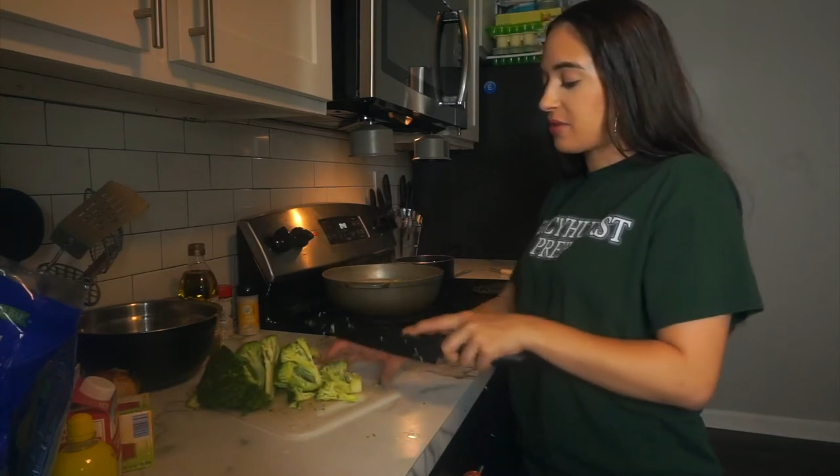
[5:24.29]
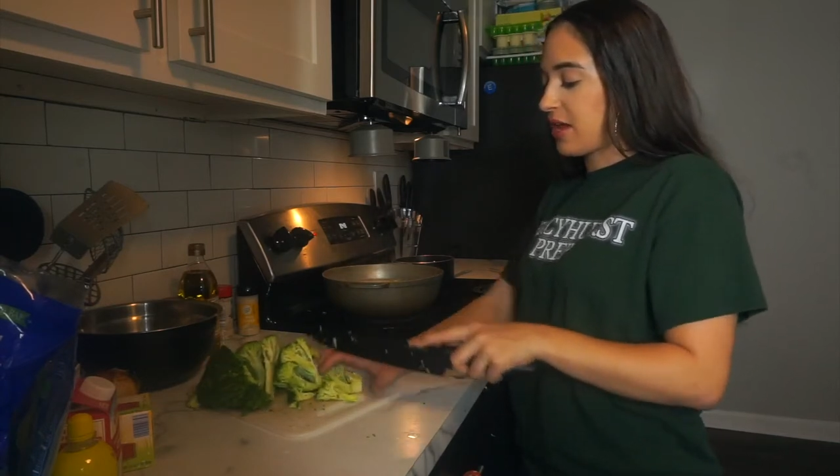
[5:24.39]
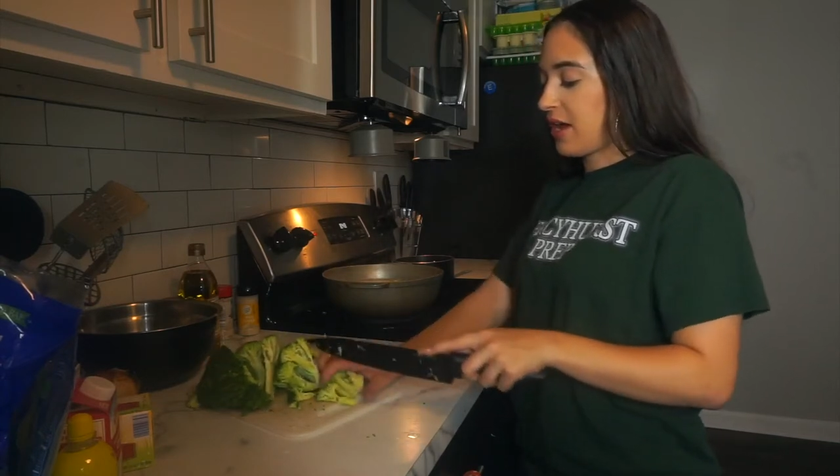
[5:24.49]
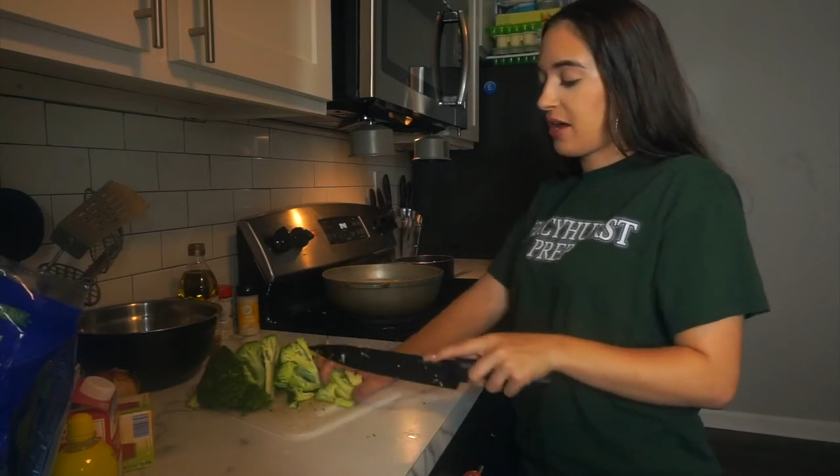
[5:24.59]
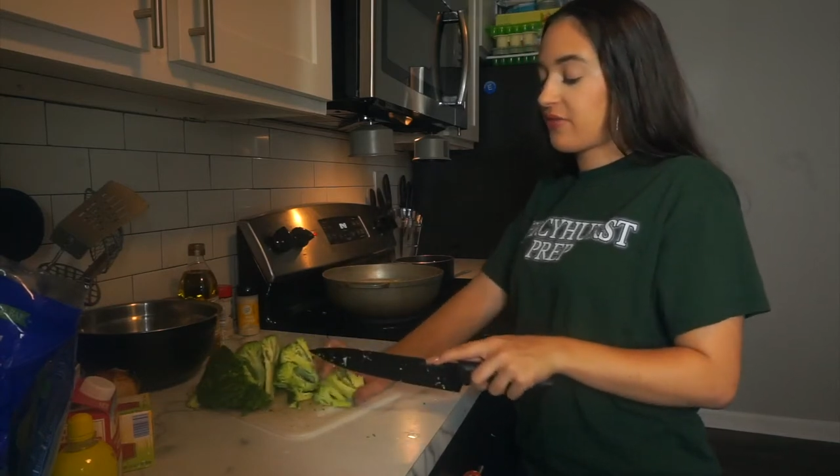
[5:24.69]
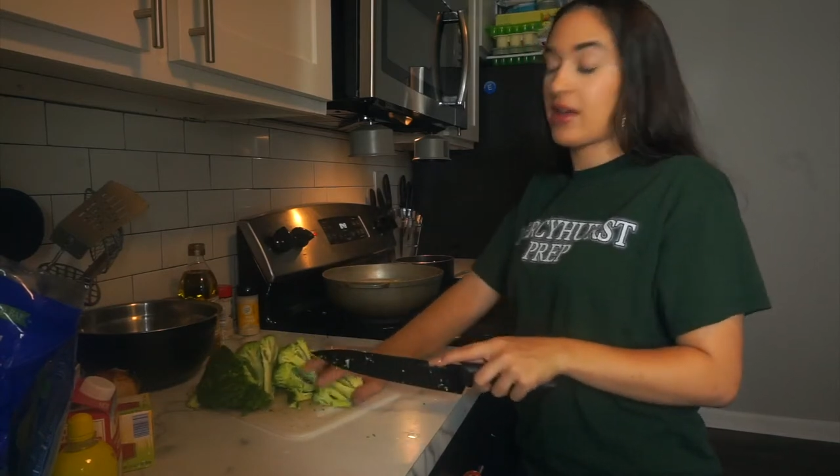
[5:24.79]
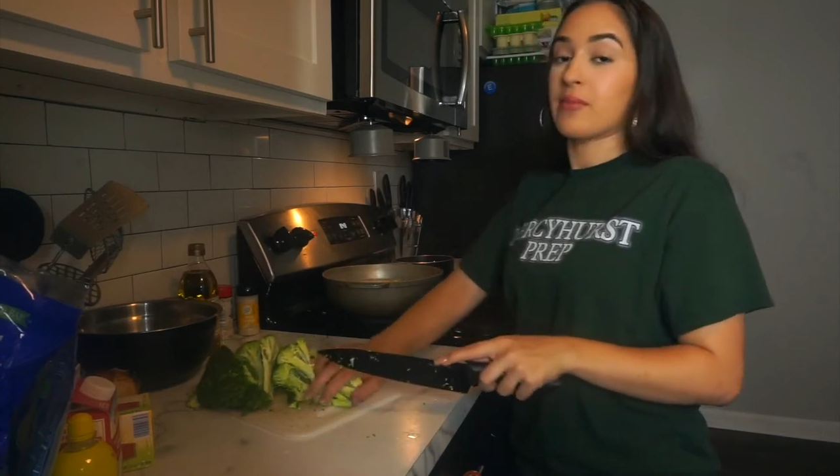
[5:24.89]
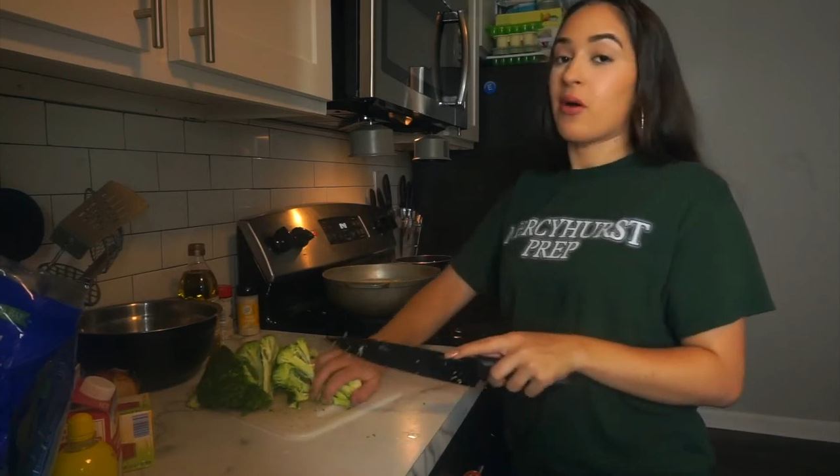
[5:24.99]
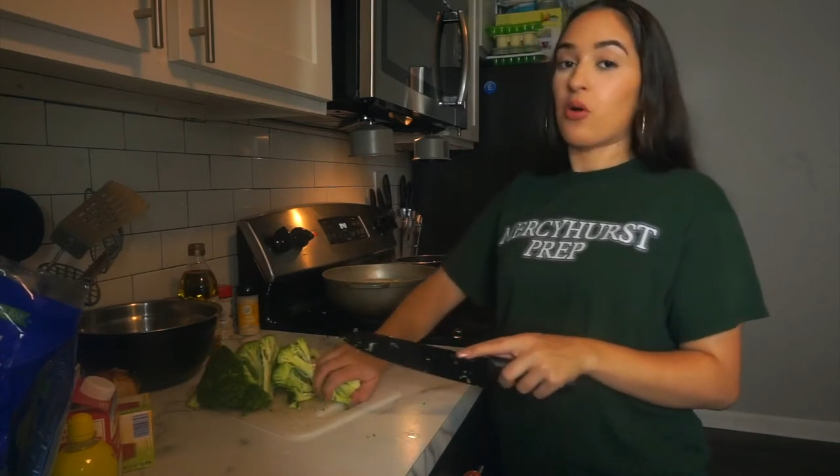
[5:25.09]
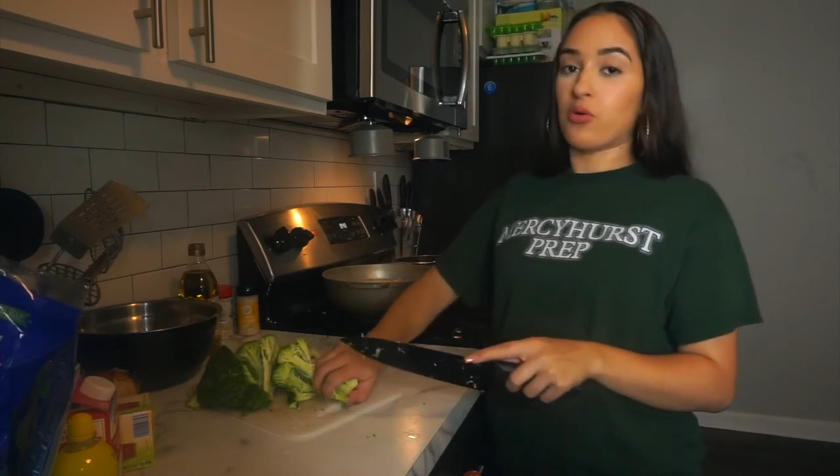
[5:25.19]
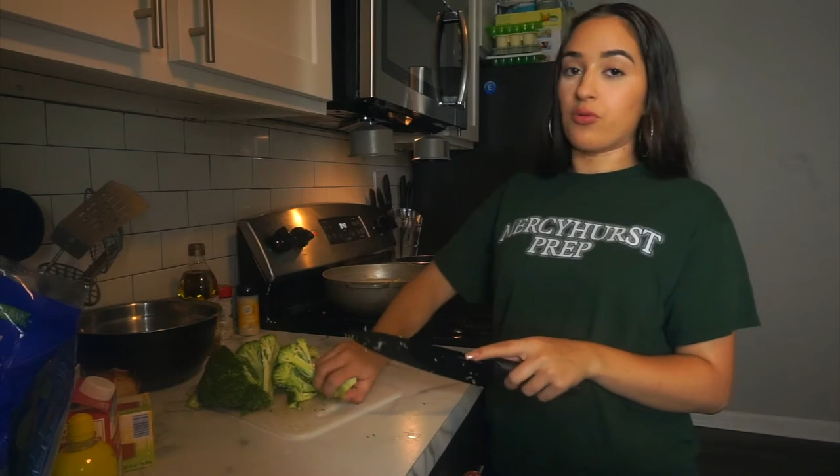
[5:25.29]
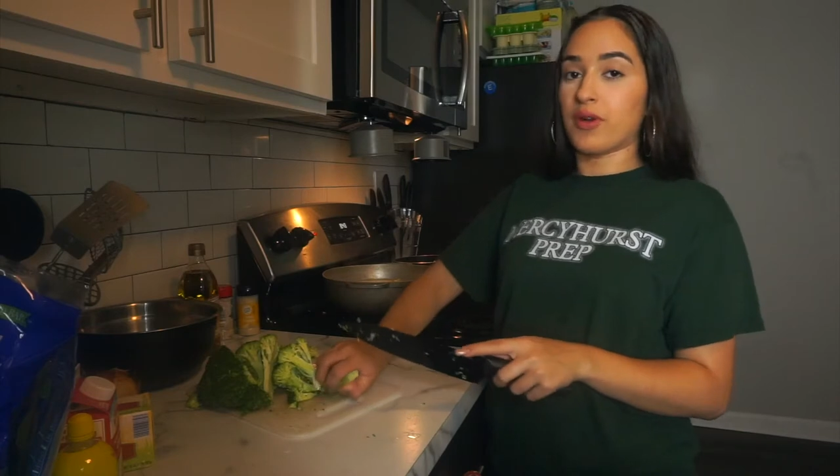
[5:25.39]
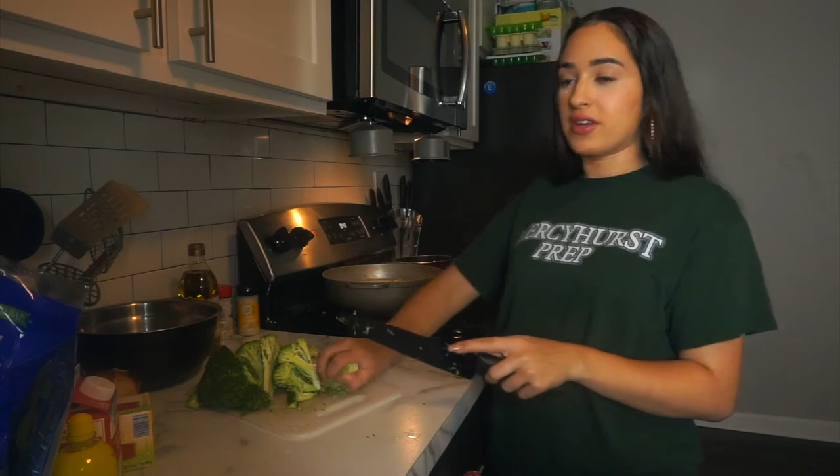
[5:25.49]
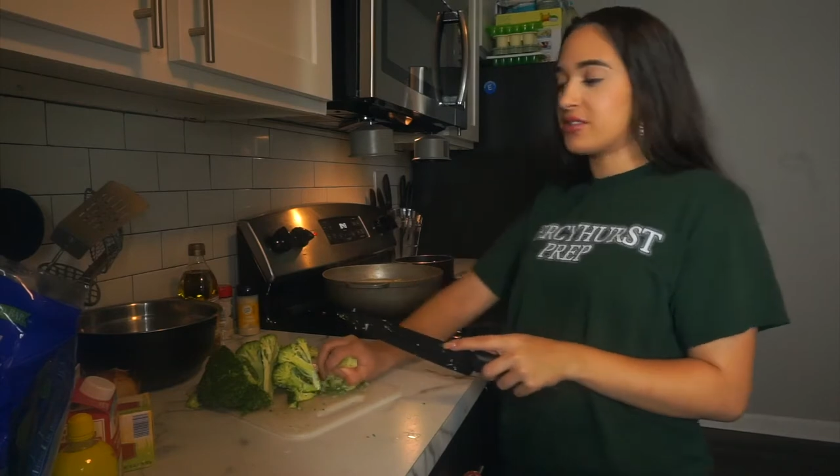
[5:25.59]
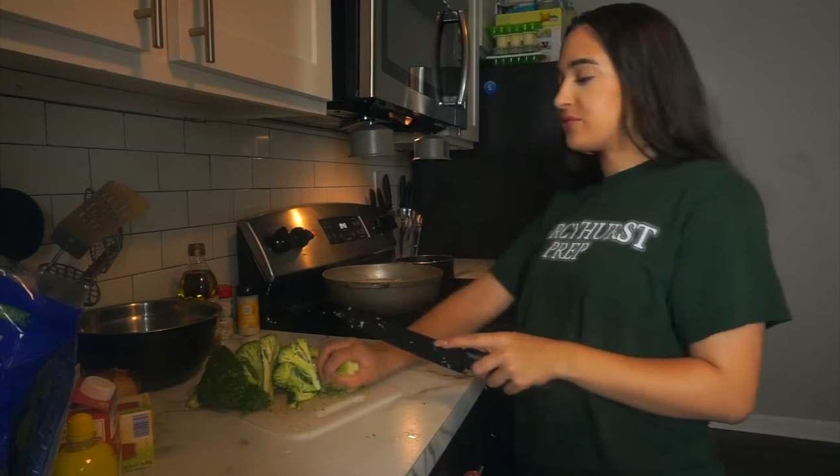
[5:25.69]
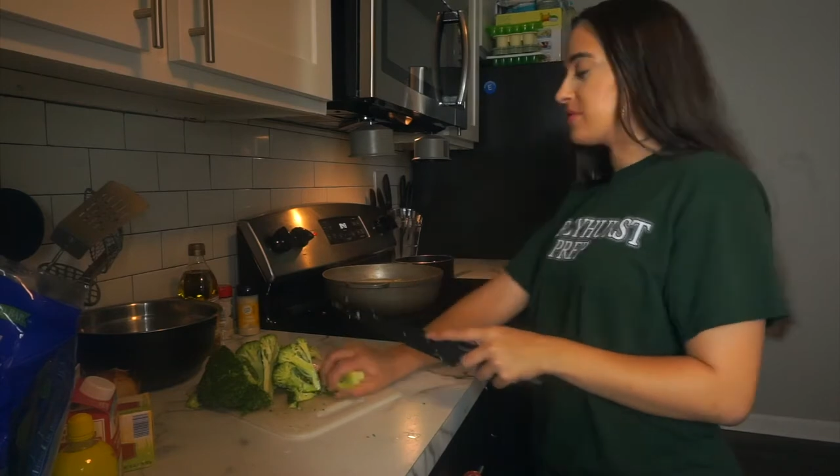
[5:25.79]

But I have like my own way of doing